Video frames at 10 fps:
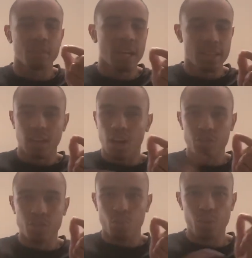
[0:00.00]
that all
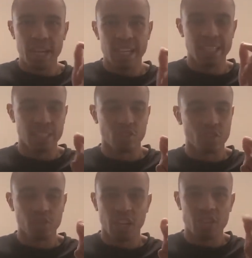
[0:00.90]
this wind, extreme
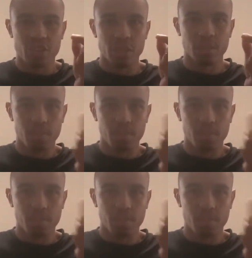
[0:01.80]
dry, it just